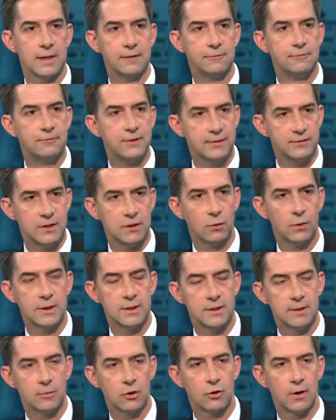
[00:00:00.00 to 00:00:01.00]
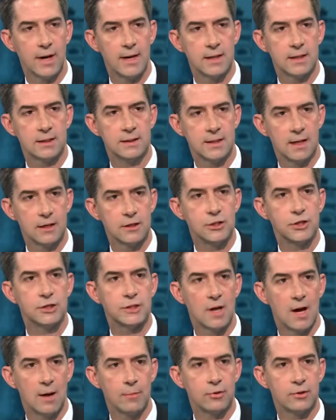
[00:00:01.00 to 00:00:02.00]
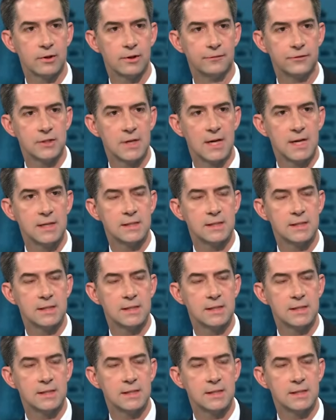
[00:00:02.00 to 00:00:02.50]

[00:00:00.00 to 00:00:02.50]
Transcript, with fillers: and 51 Democratic intelligence operatives